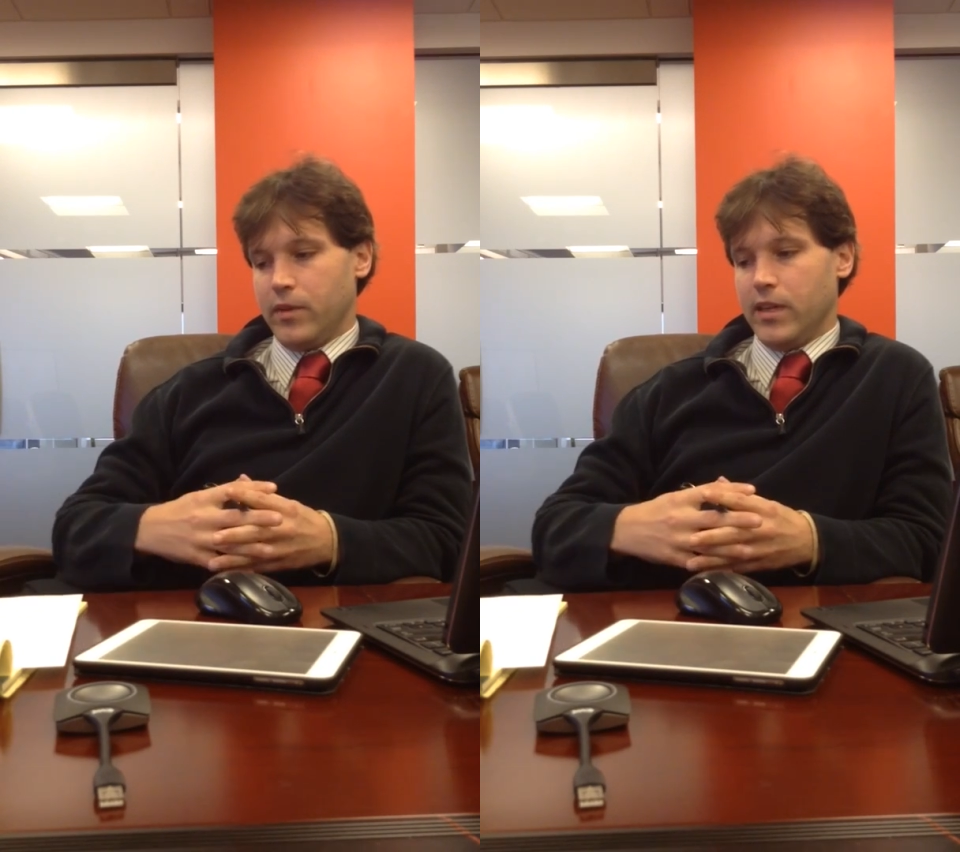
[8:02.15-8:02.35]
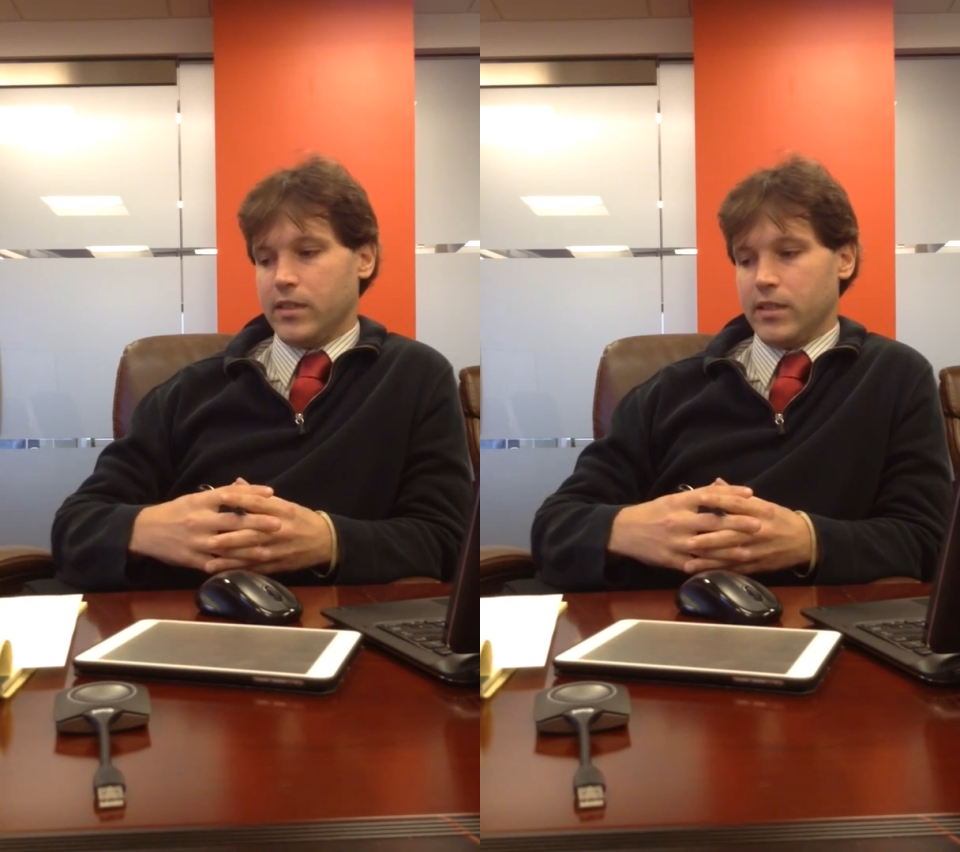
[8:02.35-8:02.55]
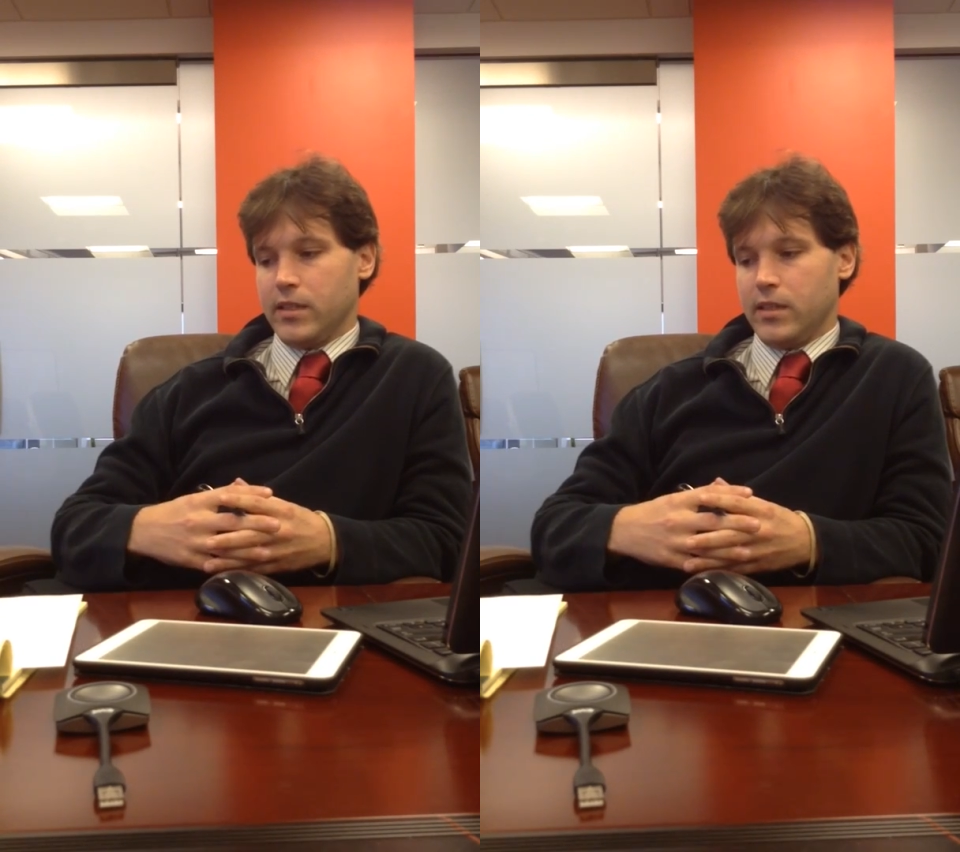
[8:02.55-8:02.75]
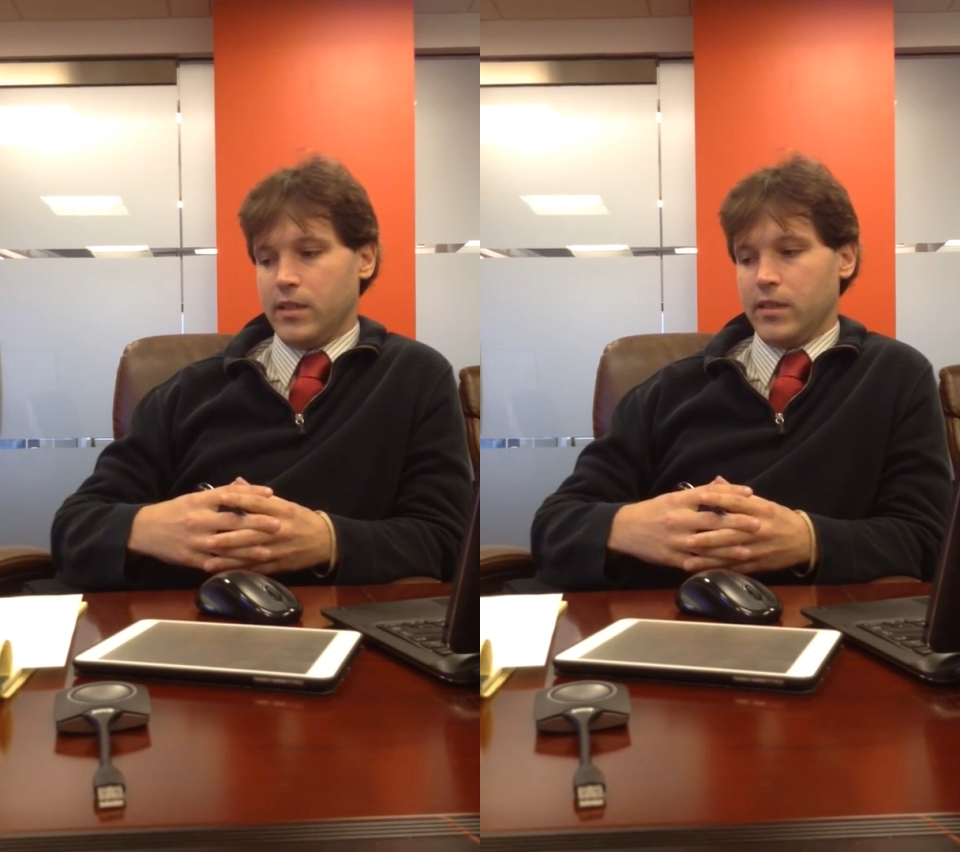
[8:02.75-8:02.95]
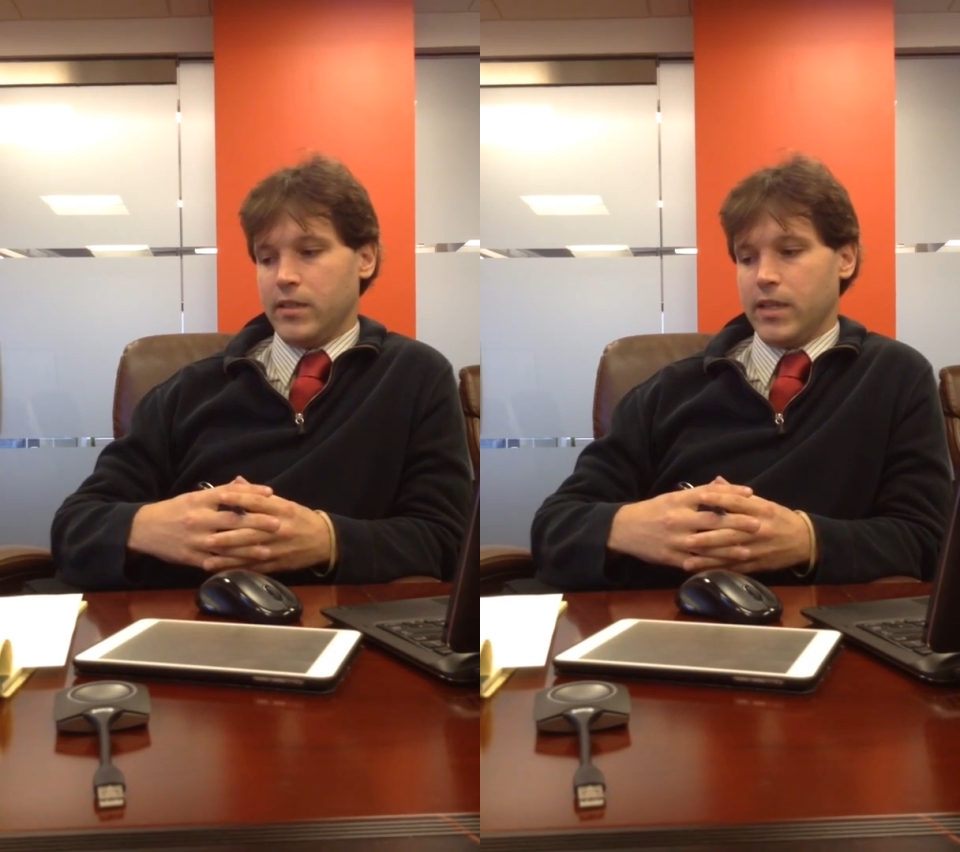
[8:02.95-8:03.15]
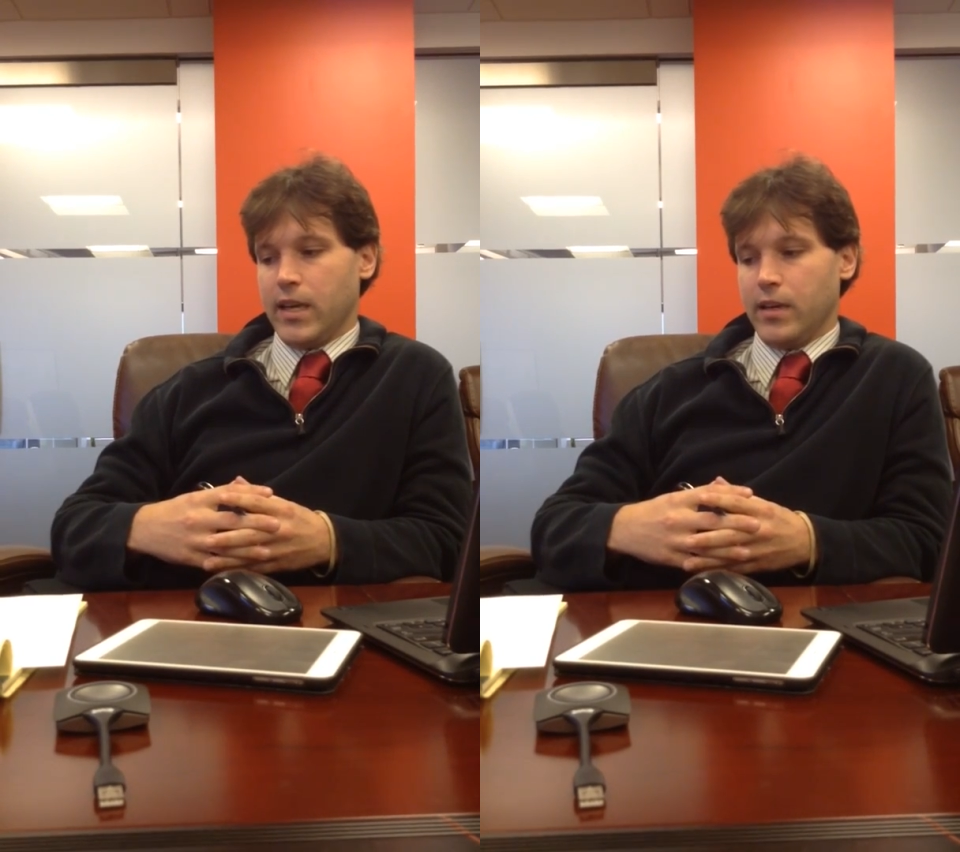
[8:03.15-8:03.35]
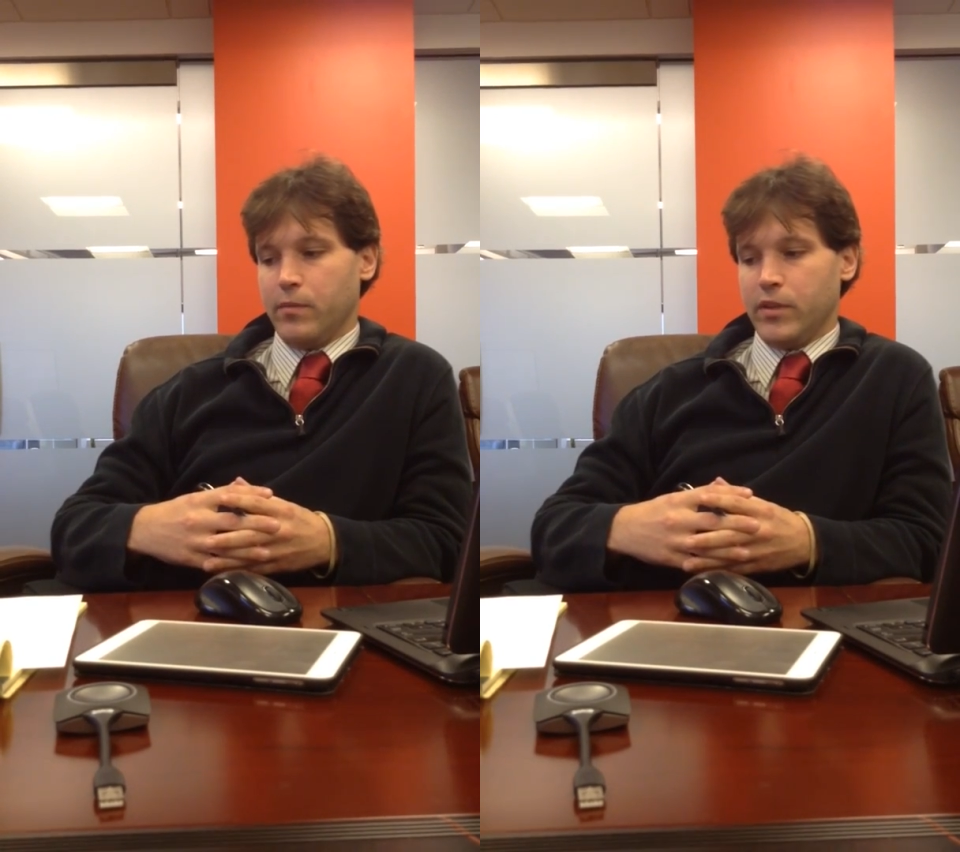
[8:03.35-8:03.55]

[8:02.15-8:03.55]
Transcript: process in a second.